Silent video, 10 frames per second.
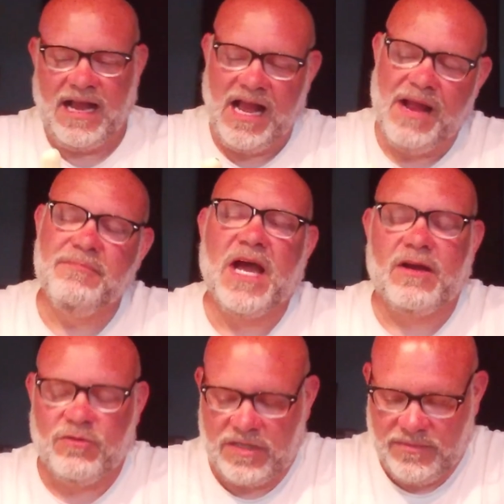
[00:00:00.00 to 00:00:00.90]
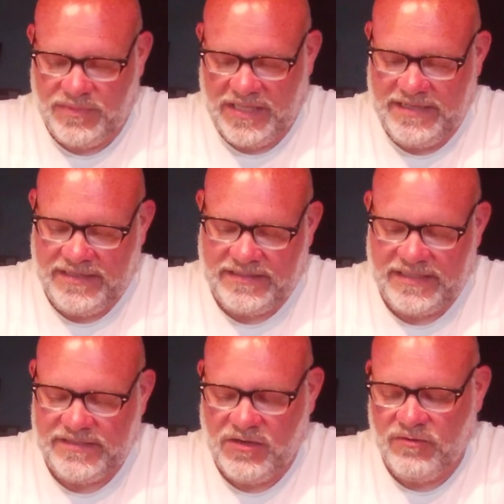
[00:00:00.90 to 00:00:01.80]
I'm not going to complain that
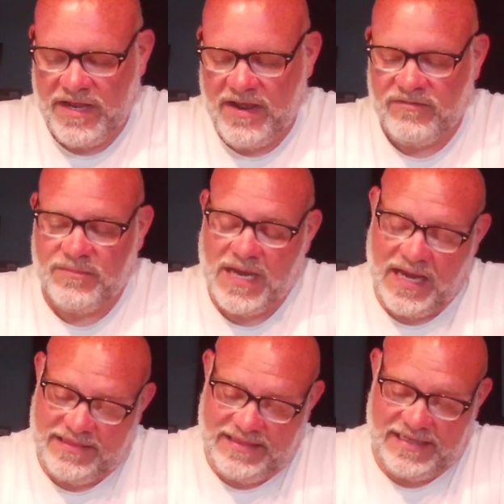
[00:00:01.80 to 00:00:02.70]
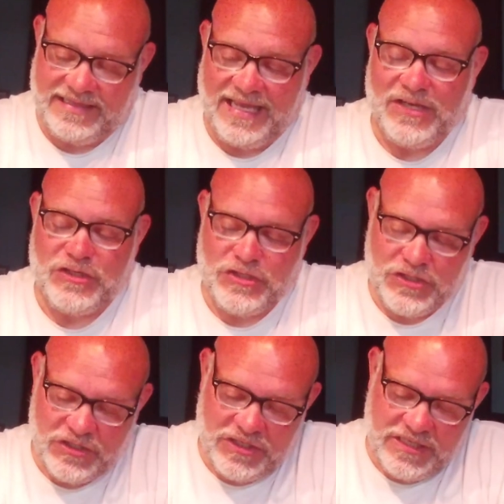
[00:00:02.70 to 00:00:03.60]
they don't have them. I think they
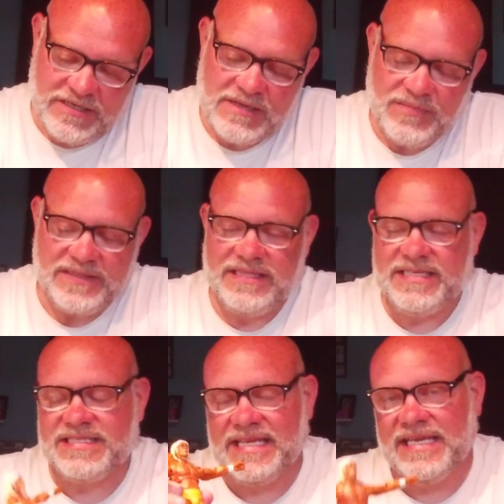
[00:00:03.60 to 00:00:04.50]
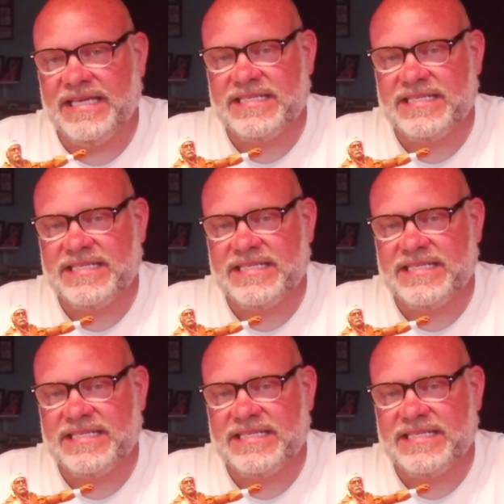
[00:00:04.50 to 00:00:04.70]
should, but this